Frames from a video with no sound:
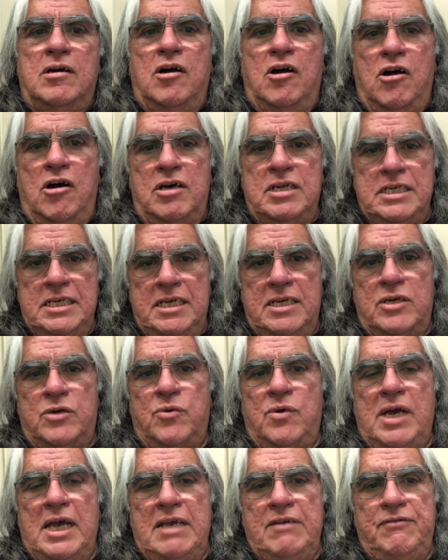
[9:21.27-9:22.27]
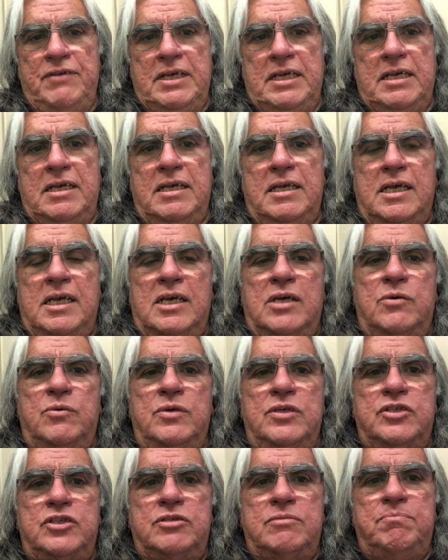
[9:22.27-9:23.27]
on it arriving,
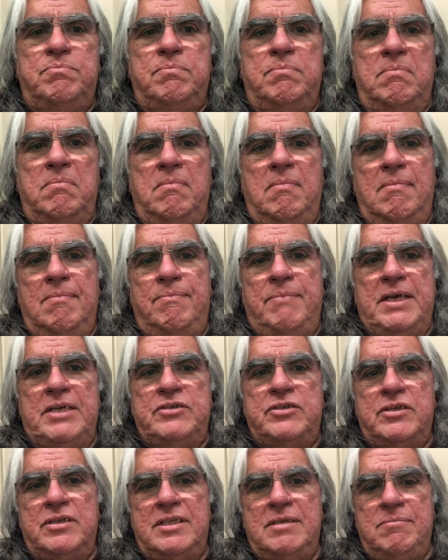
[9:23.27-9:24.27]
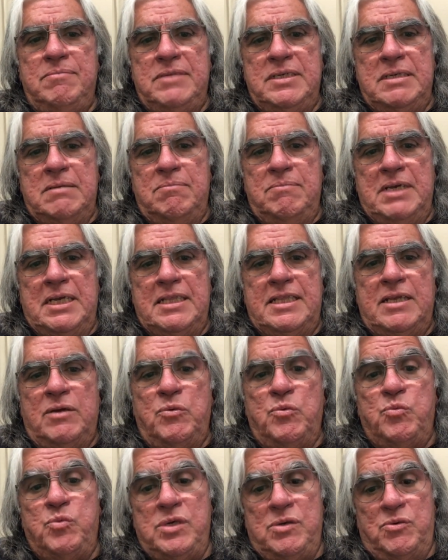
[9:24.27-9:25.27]
which basically meant that
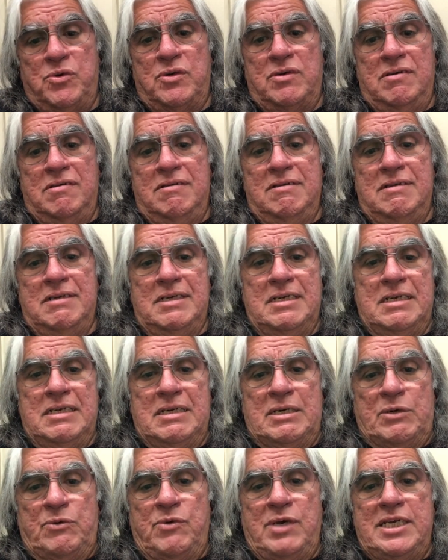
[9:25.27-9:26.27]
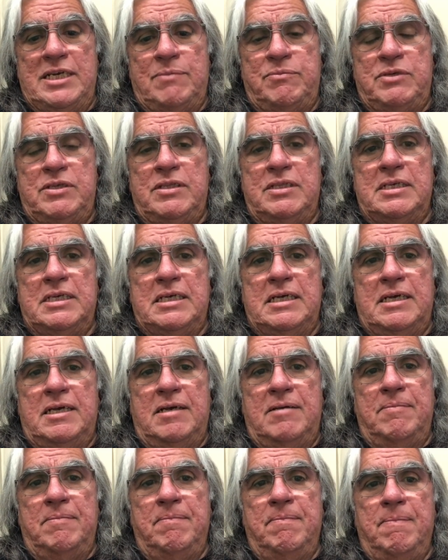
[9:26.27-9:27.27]
we were right up to
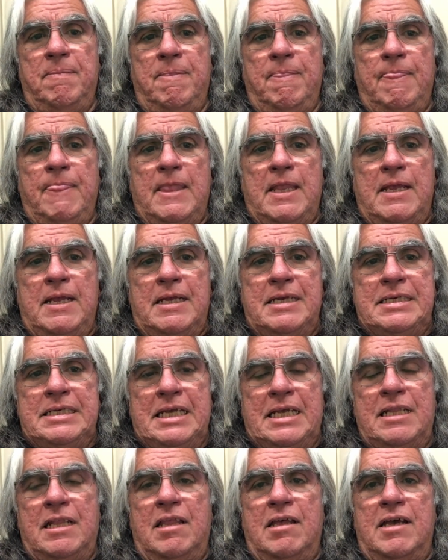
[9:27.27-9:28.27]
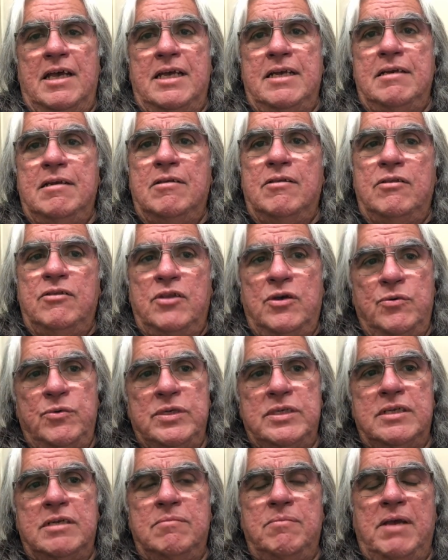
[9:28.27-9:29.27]
the deadline, though
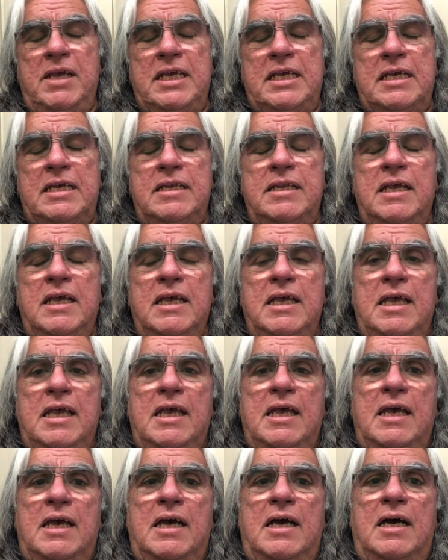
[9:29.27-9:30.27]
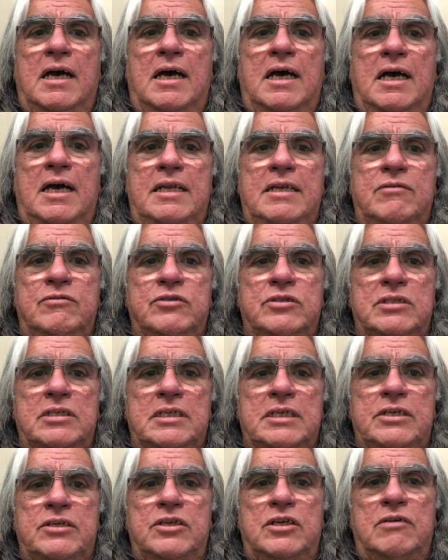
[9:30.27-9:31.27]
we did make it, and it was a
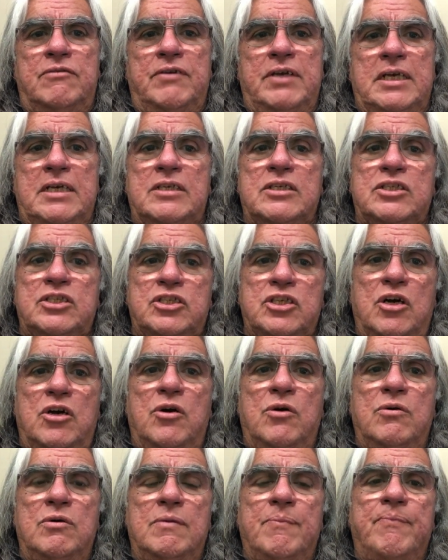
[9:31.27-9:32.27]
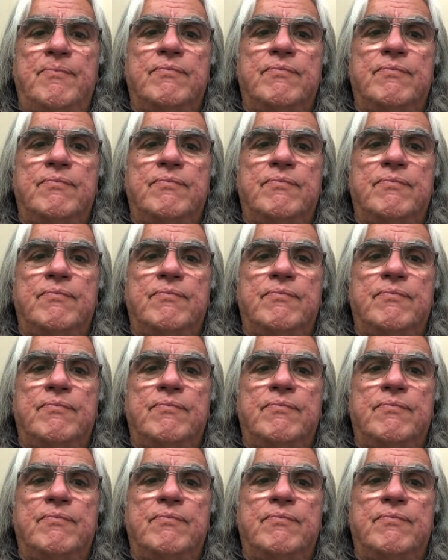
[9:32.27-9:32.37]
little unnerving. So